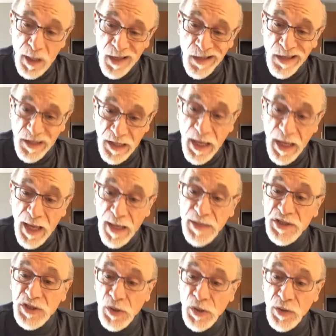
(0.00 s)
uh, yeah,
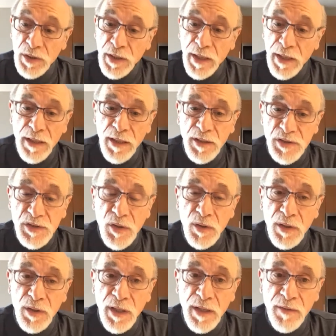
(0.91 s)
certainly,
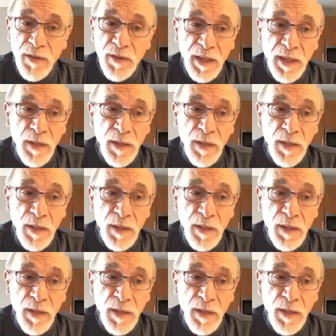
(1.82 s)
certainly the,